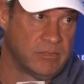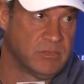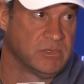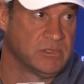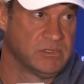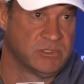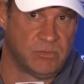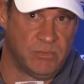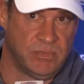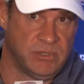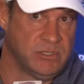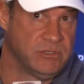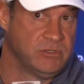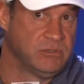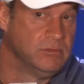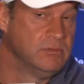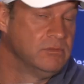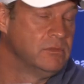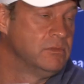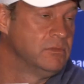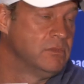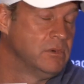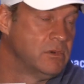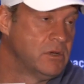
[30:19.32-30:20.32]
Let's be
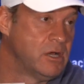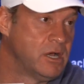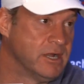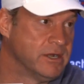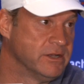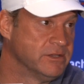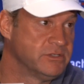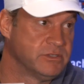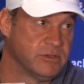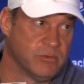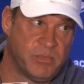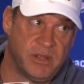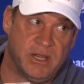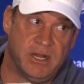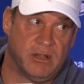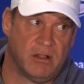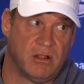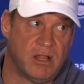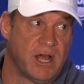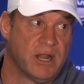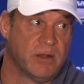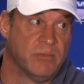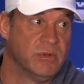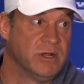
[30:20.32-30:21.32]
honest, they're paying a
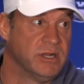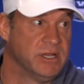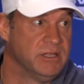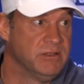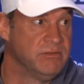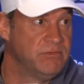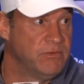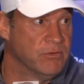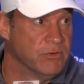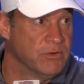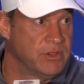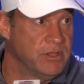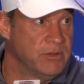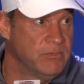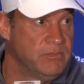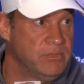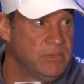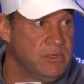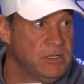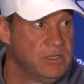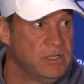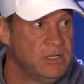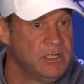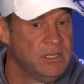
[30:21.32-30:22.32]
lot of money for
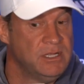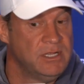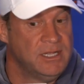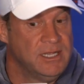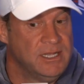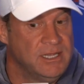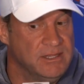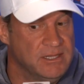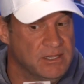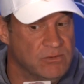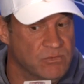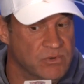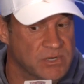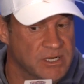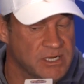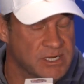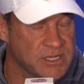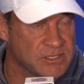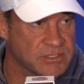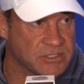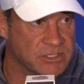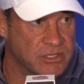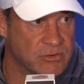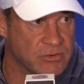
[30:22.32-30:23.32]
them and then when it
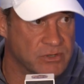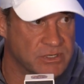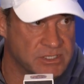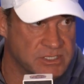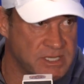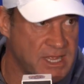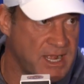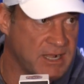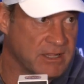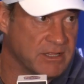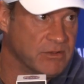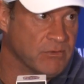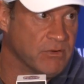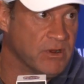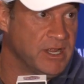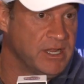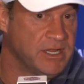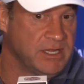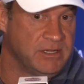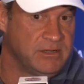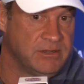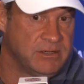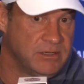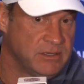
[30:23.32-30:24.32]
doesn't go exactly
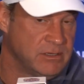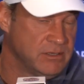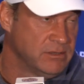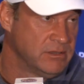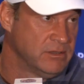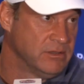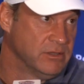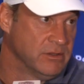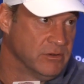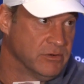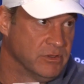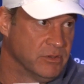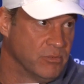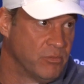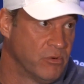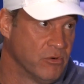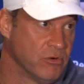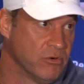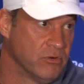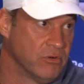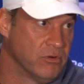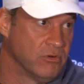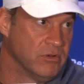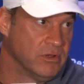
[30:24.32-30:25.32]
right, they're in the
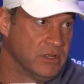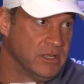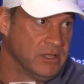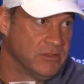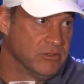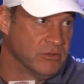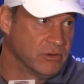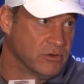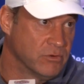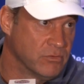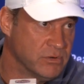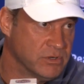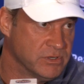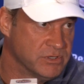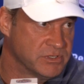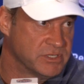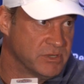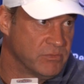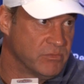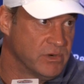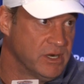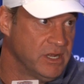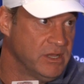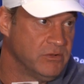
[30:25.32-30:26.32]
portal and they're going to
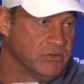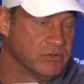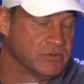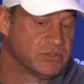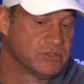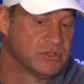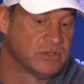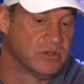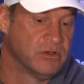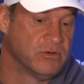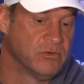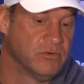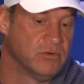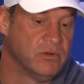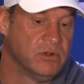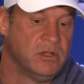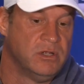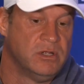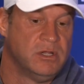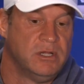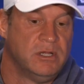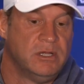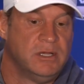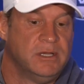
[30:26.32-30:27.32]
someone else. So
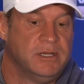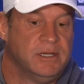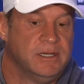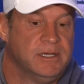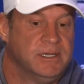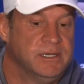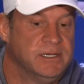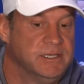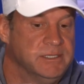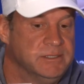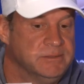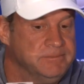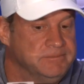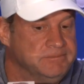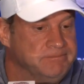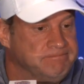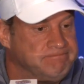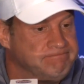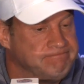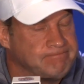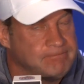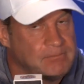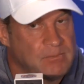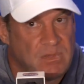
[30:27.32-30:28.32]
um,
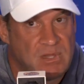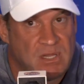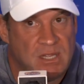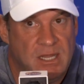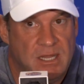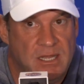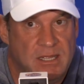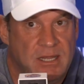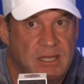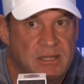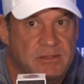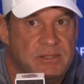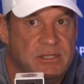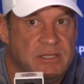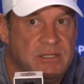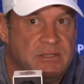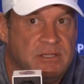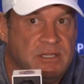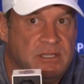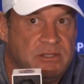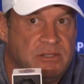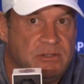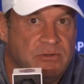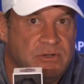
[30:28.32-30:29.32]
I, I think
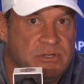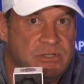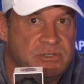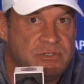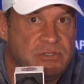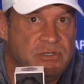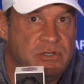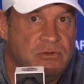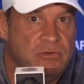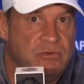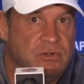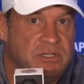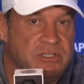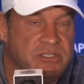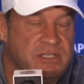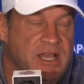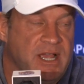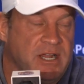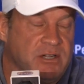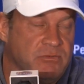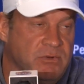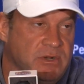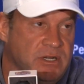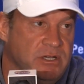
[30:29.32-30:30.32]
that there is no
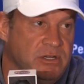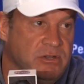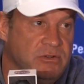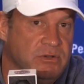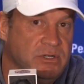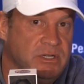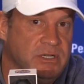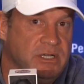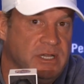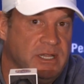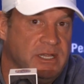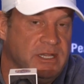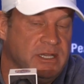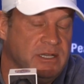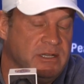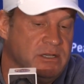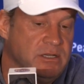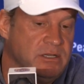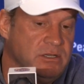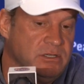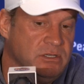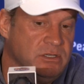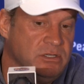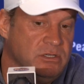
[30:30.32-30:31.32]
exact way to do it,
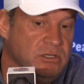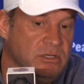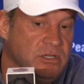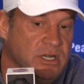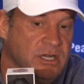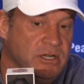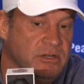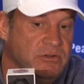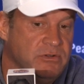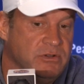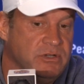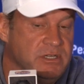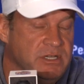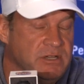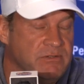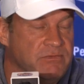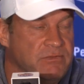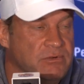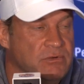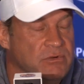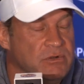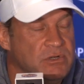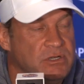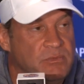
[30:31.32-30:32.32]
and you got to do it
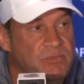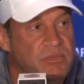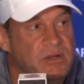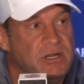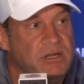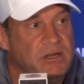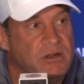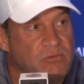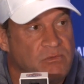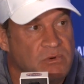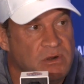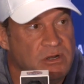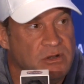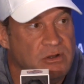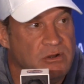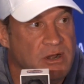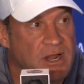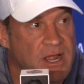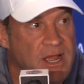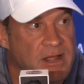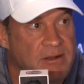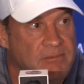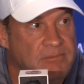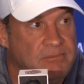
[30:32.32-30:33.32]
different depending on where you're
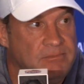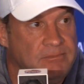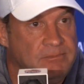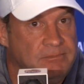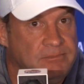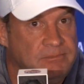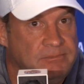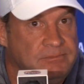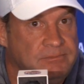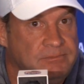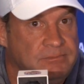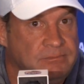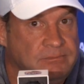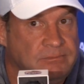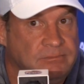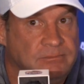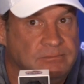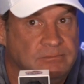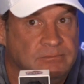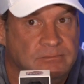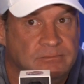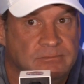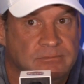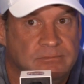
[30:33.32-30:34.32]
at.
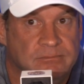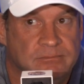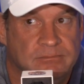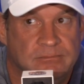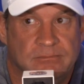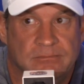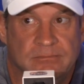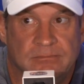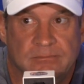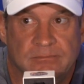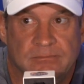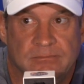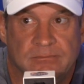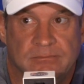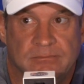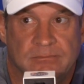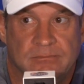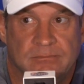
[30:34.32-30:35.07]
All right, back to the middle of